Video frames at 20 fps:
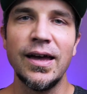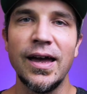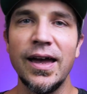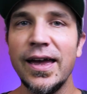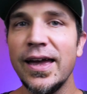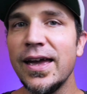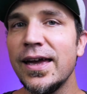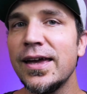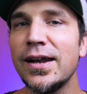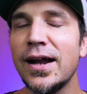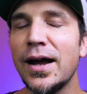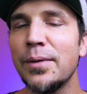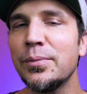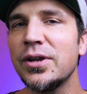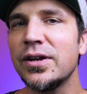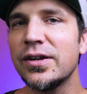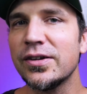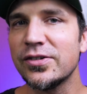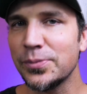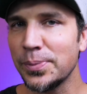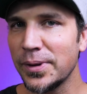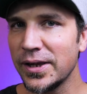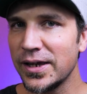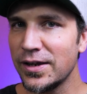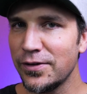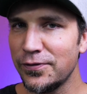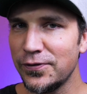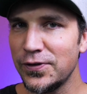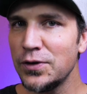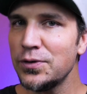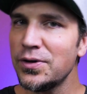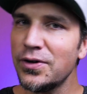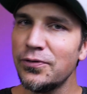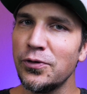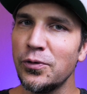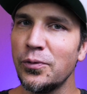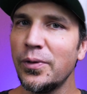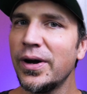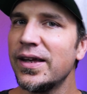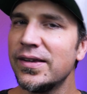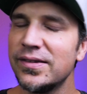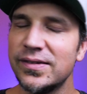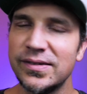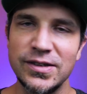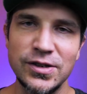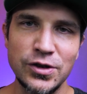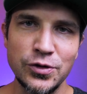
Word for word: Ahead, I'm going to explain a few different ways